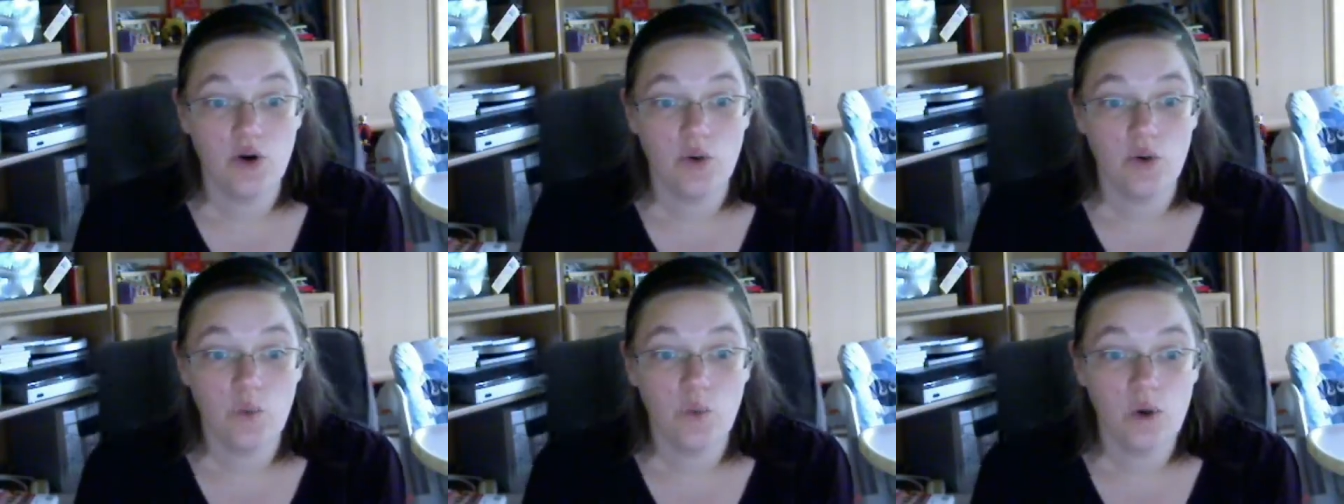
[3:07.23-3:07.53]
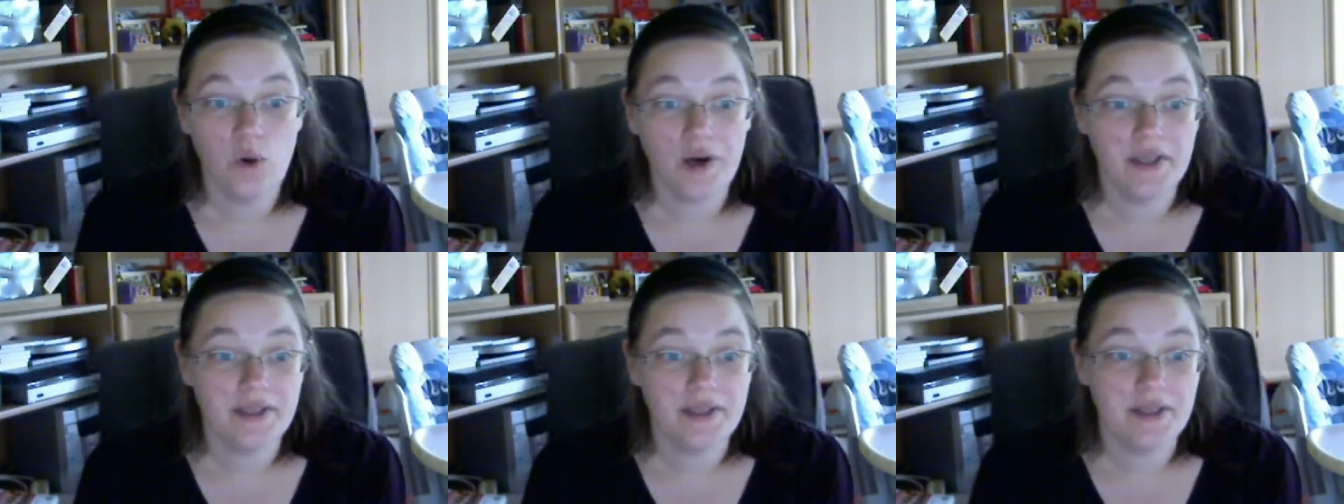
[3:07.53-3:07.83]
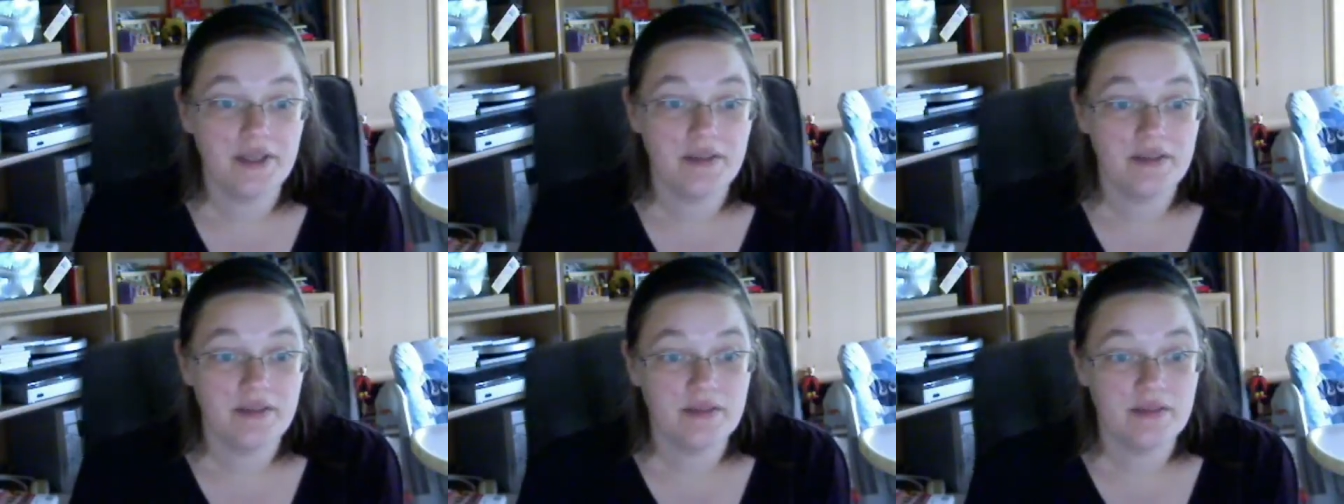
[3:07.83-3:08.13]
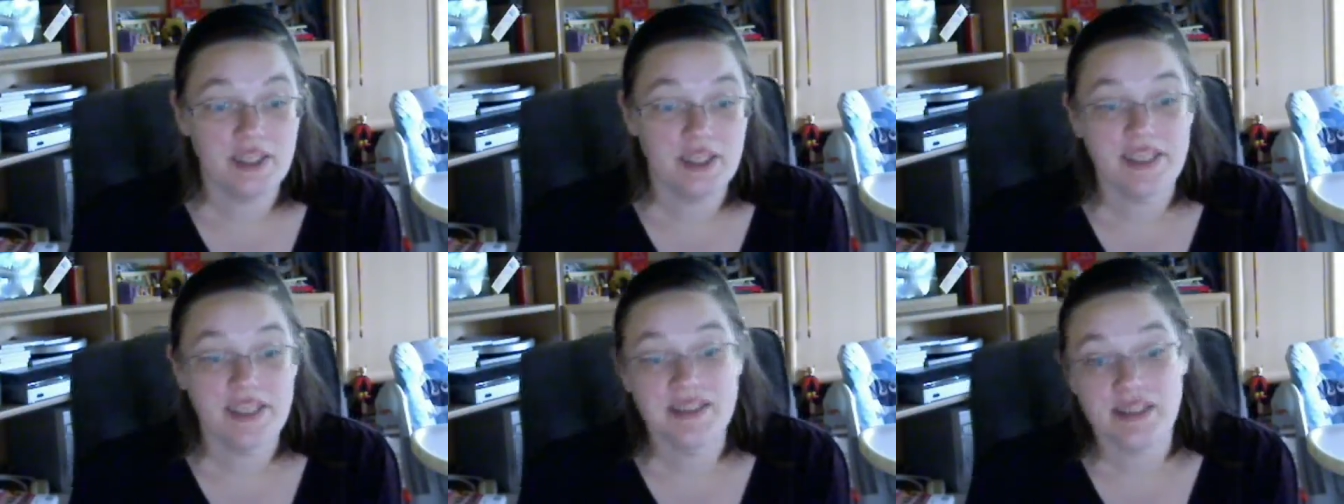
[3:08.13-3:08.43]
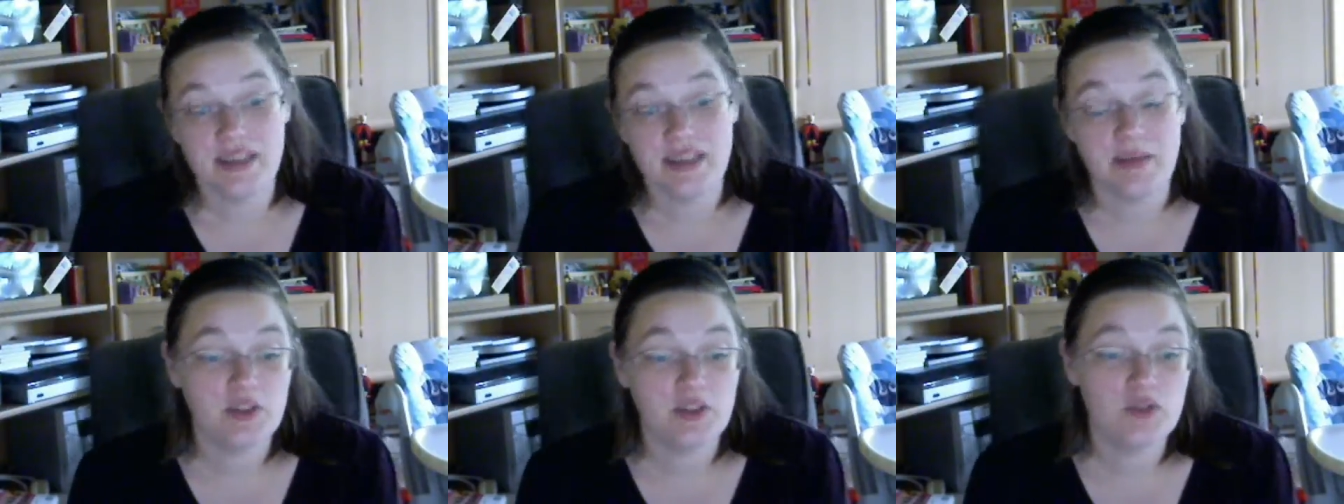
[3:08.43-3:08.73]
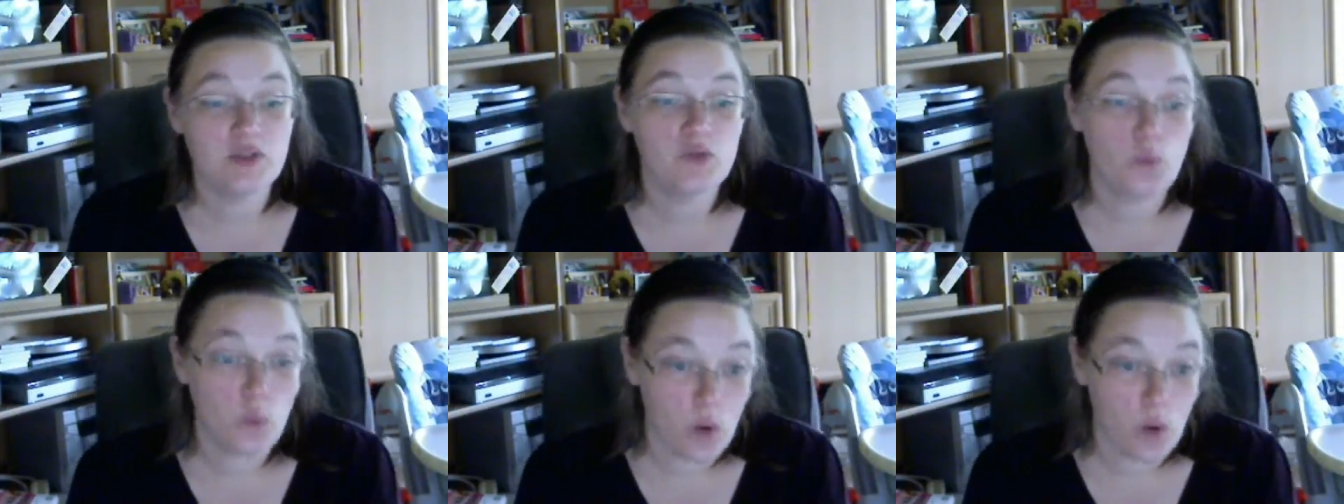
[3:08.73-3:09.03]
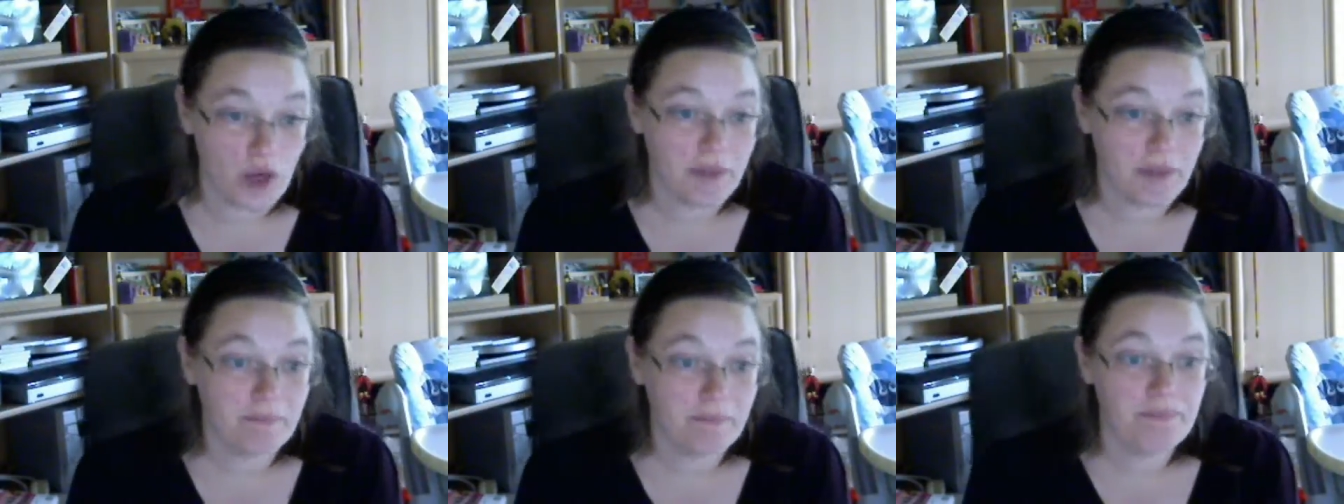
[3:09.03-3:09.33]
1. Today's assignments.
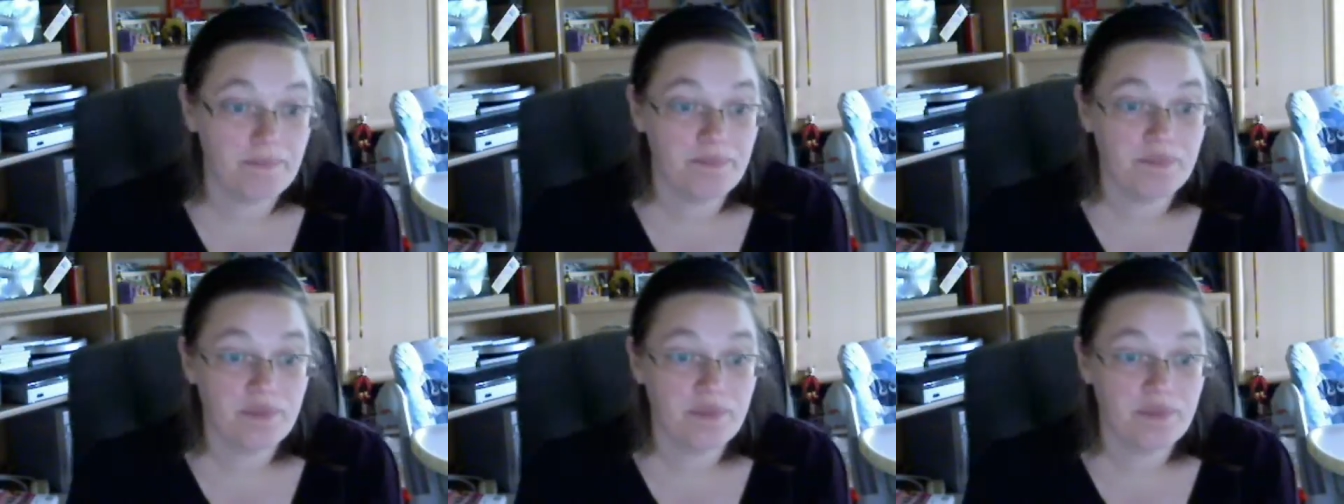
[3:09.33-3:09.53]
1.